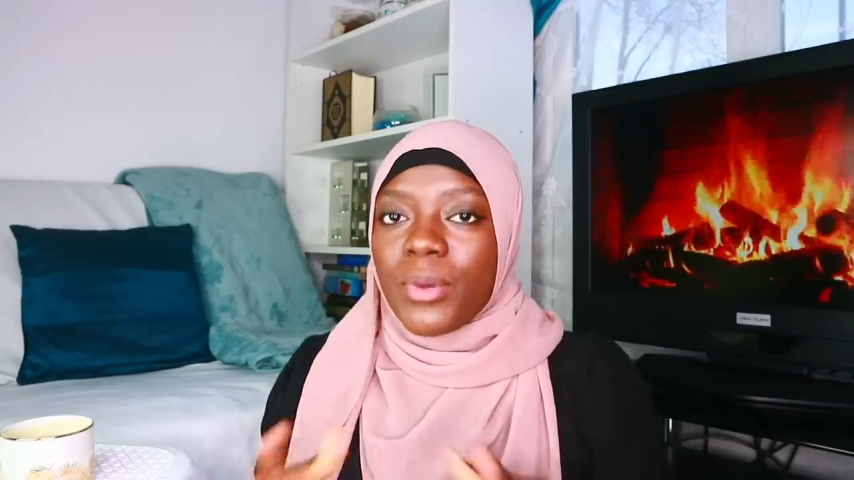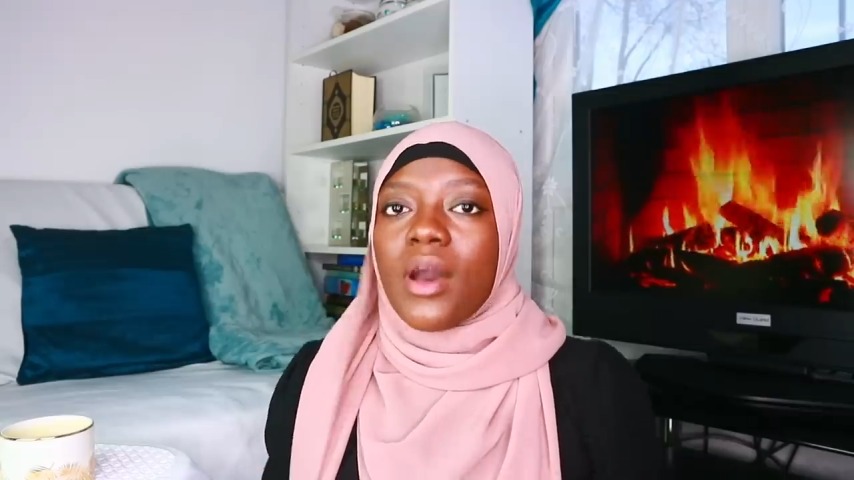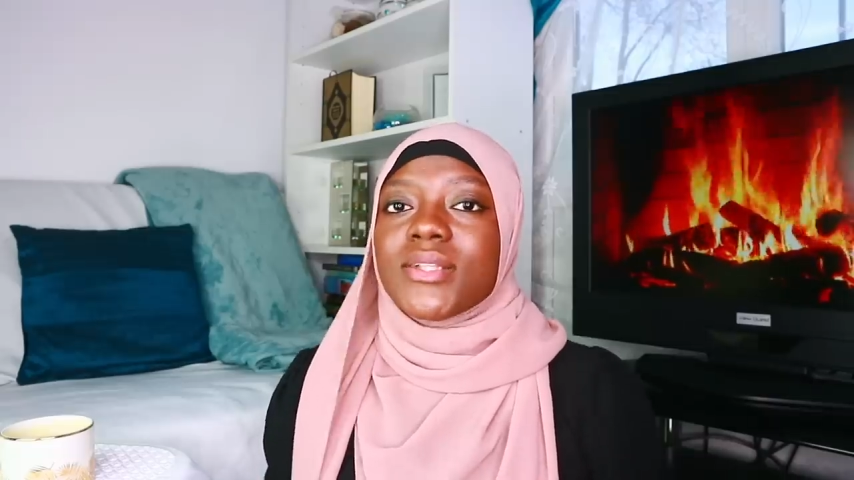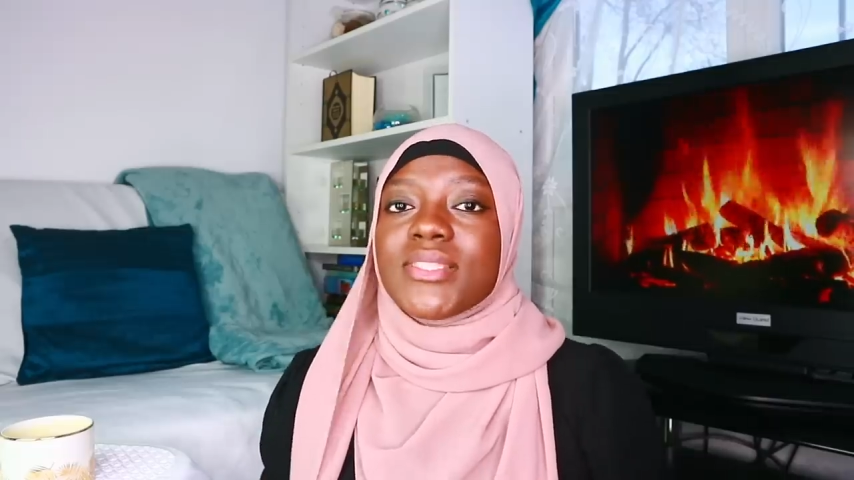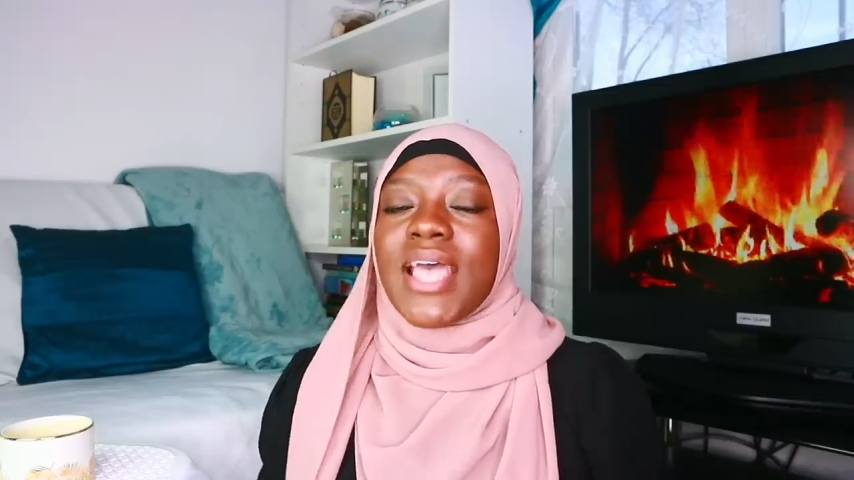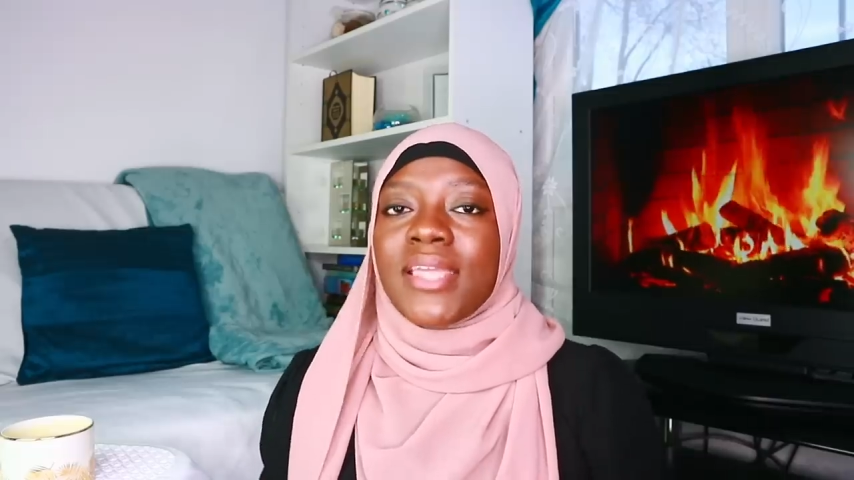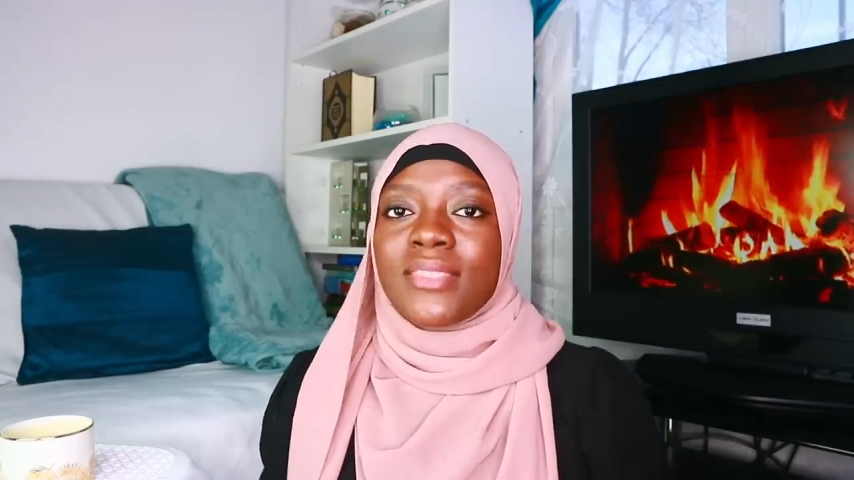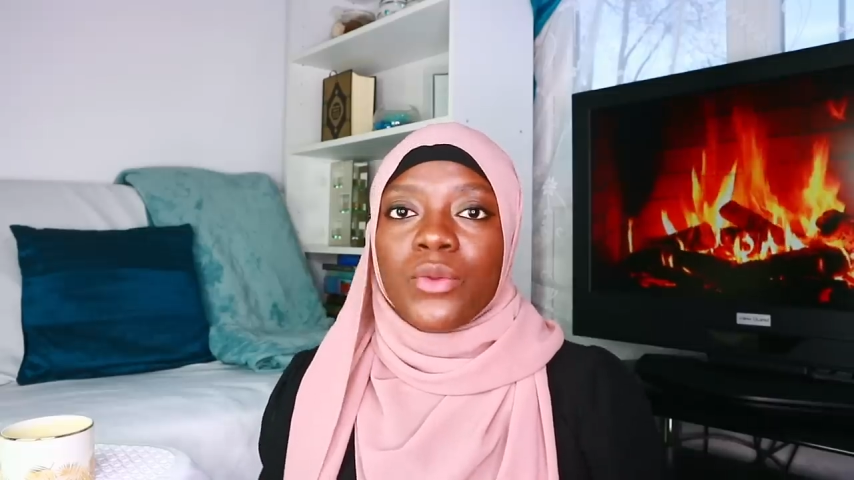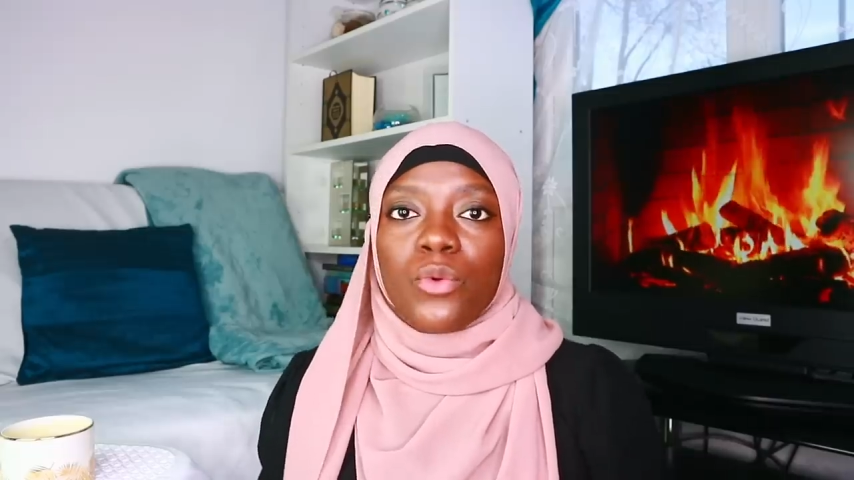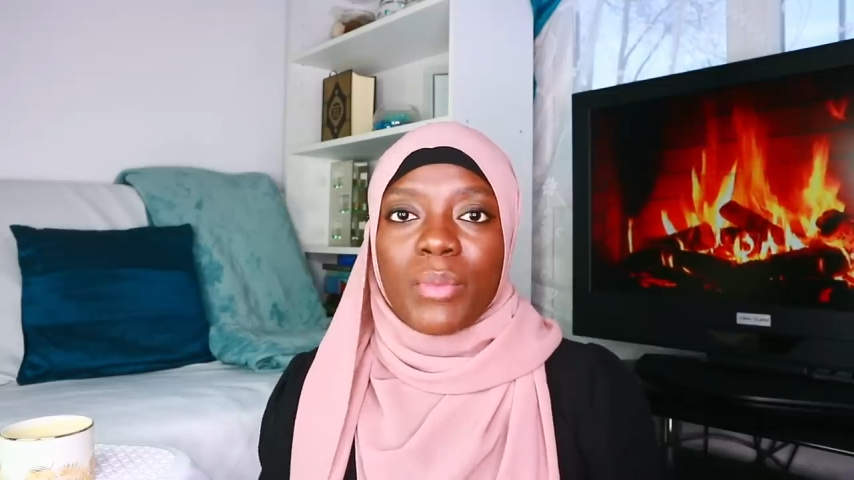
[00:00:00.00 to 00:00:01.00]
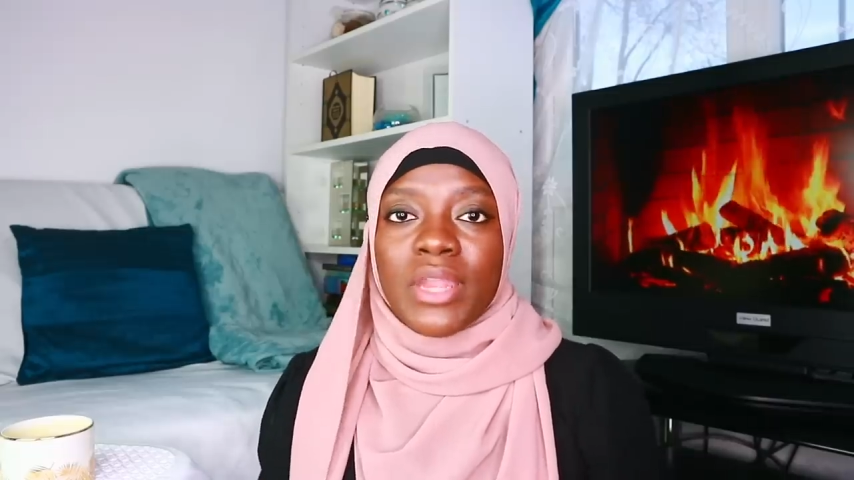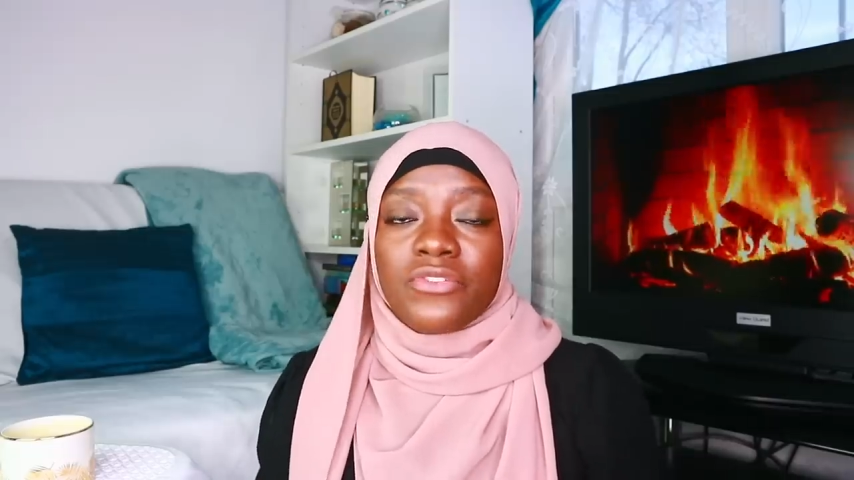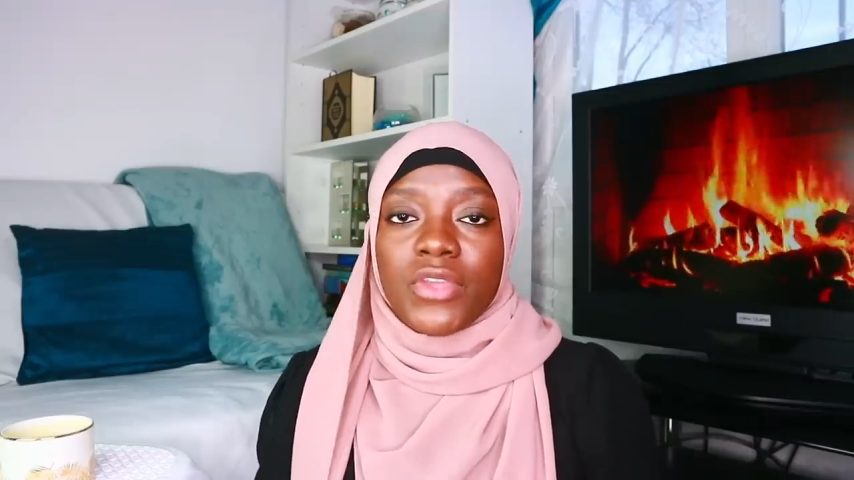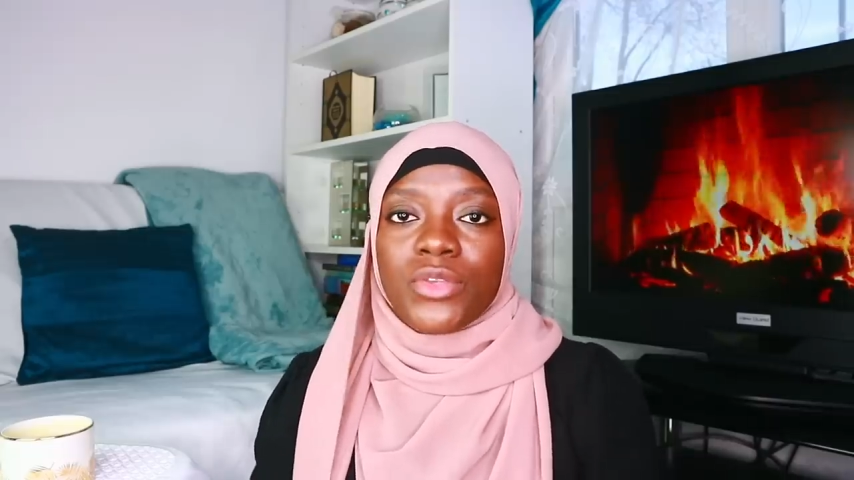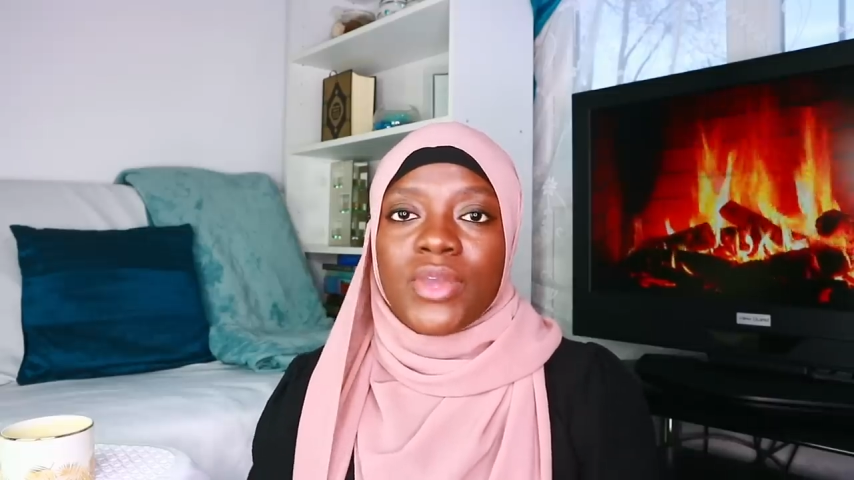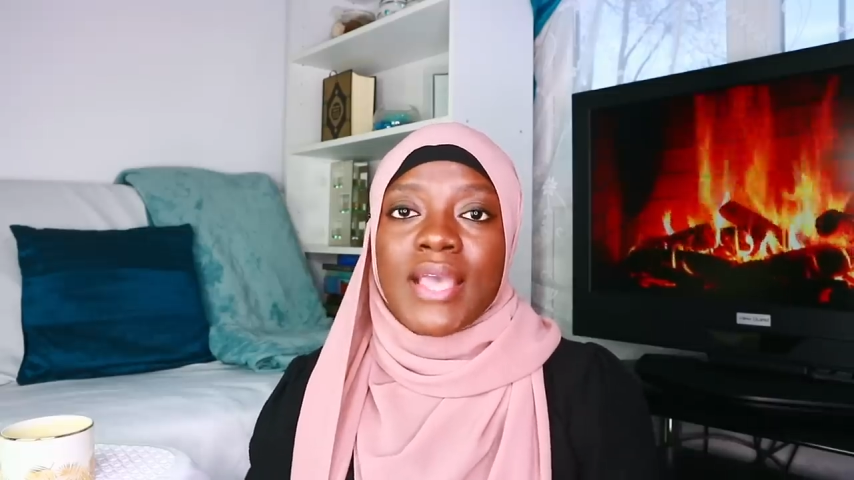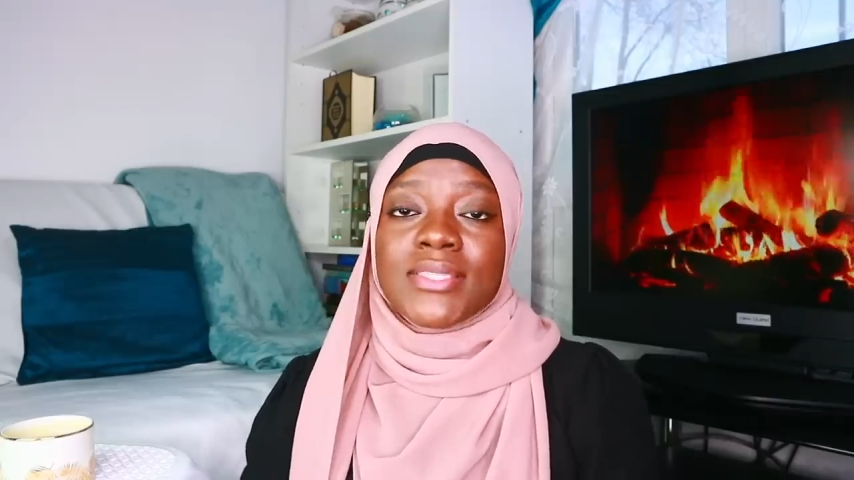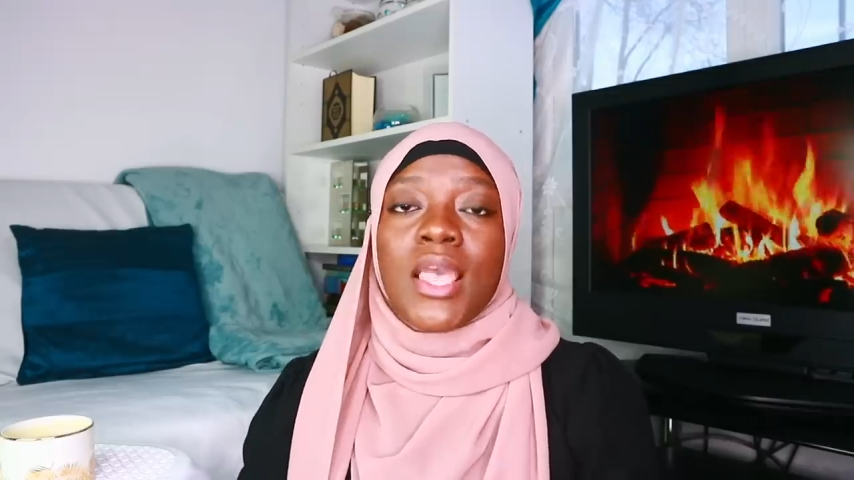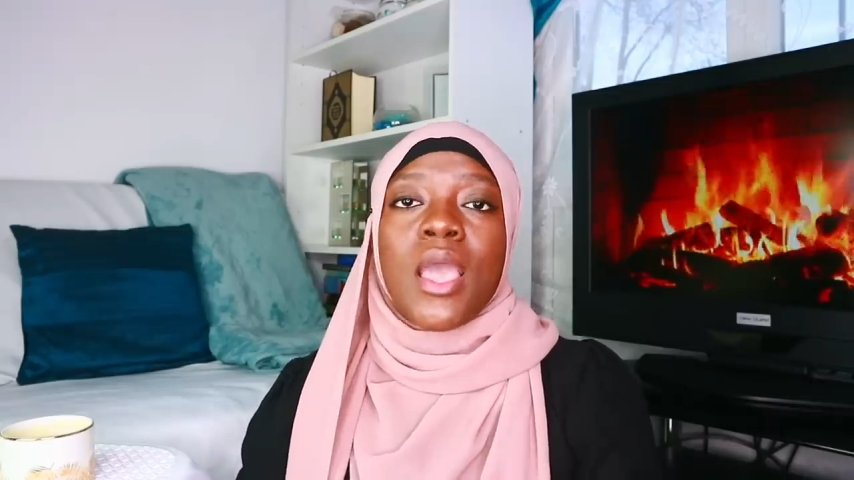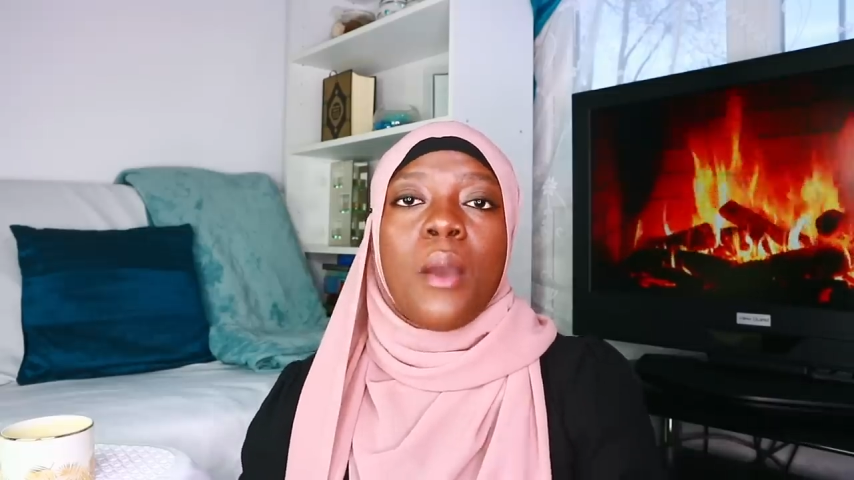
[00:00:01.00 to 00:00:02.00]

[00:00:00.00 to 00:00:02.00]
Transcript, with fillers: parts that I think will benefit you guys